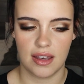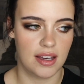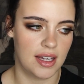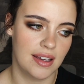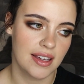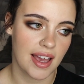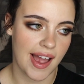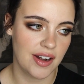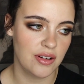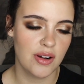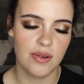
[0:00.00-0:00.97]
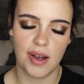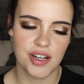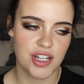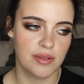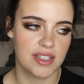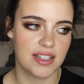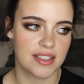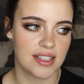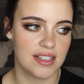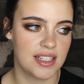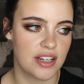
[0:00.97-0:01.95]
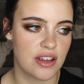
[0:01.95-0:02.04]
Uh, I don't know why she would
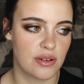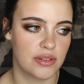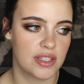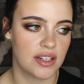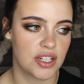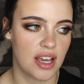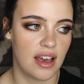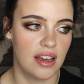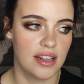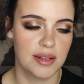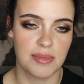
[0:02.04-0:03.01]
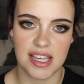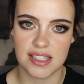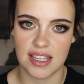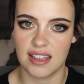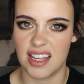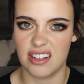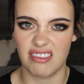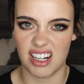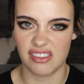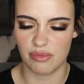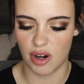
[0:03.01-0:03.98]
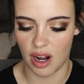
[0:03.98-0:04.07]
discontinue such an amazing
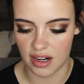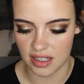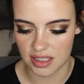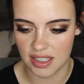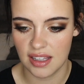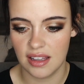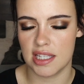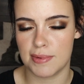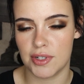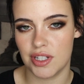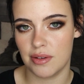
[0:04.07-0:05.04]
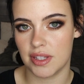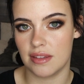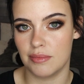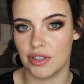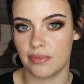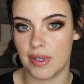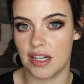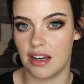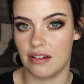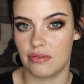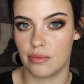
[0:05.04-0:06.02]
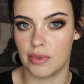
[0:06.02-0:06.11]
innovative product, especially with the movement
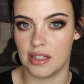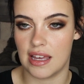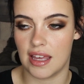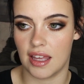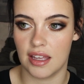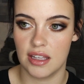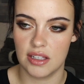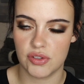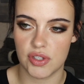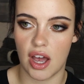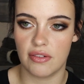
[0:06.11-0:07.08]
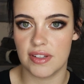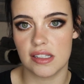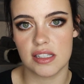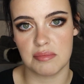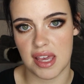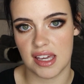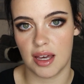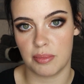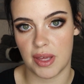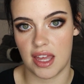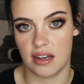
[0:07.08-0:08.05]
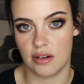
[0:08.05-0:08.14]
of really softened
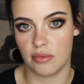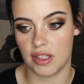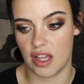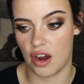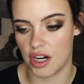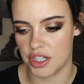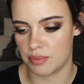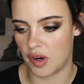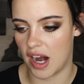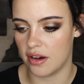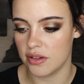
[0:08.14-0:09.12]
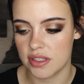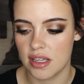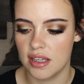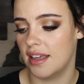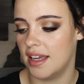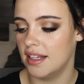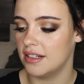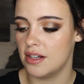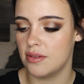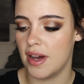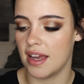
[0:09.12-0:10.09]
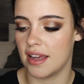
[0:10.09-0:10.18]
makeup and really harsh brows. I don't
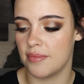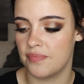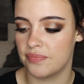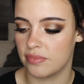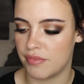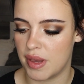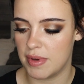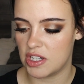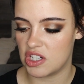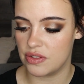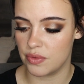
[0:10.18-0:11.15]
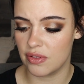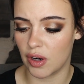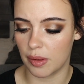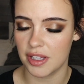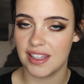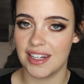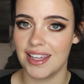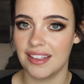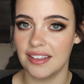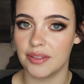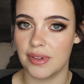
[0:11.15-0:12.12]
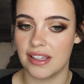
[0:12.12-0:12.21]
know why. Maybe she's
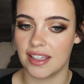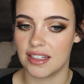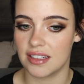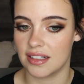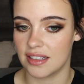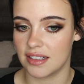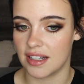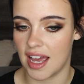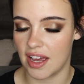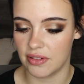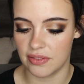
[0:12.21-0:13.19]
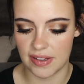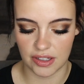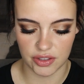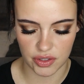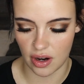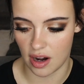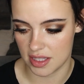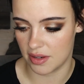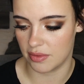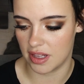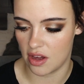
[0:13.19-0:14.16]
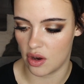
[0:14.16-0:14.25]
reformulating. We can have our fingers crossed. I
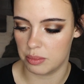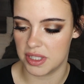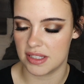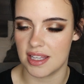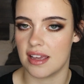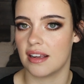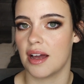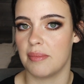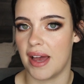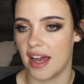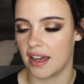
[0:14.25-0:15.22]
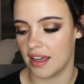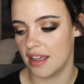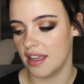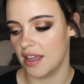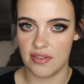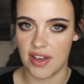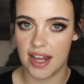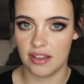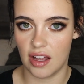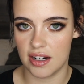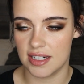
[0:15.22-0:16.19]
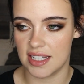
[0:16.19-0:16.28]
really hope to see it come back. I've had a
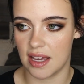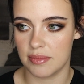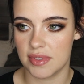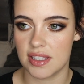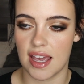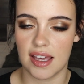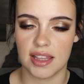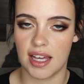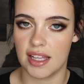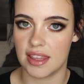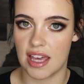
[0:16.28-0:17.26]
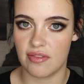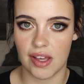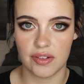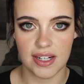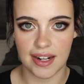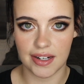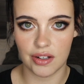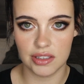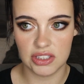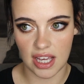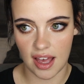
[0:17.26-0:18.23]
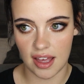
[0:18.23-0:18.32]
lot of DMs saying that they found it at
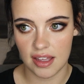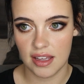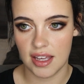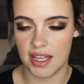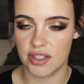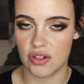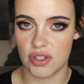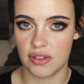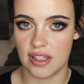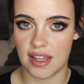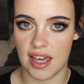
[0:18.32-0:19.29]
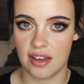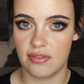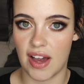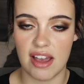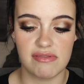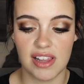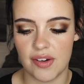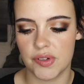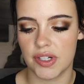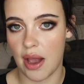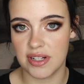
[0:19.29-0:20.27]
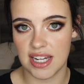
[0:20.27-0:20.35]
Ulta and there's only like five
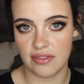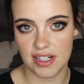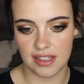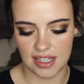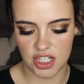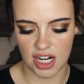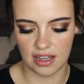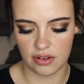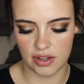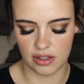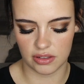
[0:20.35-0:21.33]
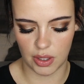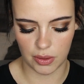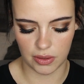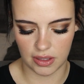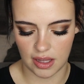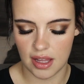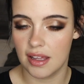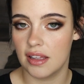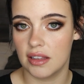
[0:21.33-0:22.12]
left. I would definitely check out your local